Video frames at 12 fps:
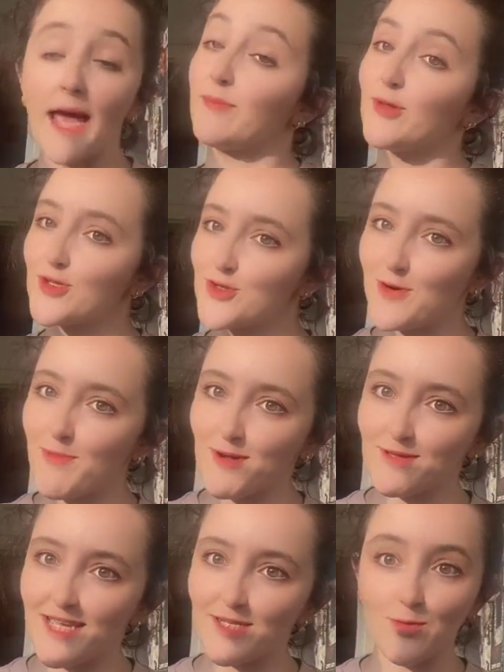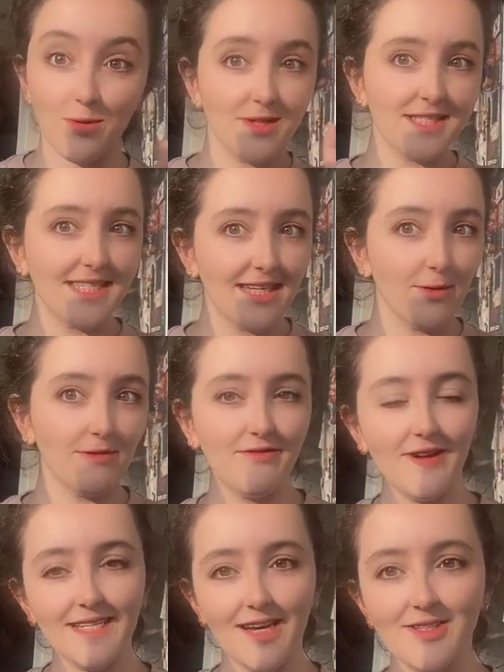I'm not sure about that. We will see, we will
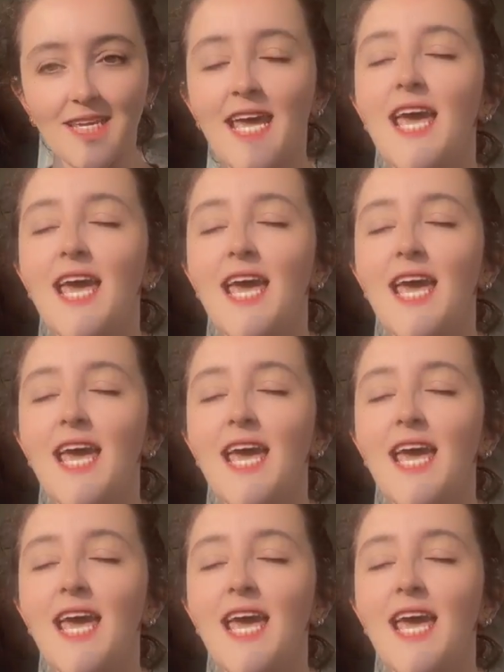find out.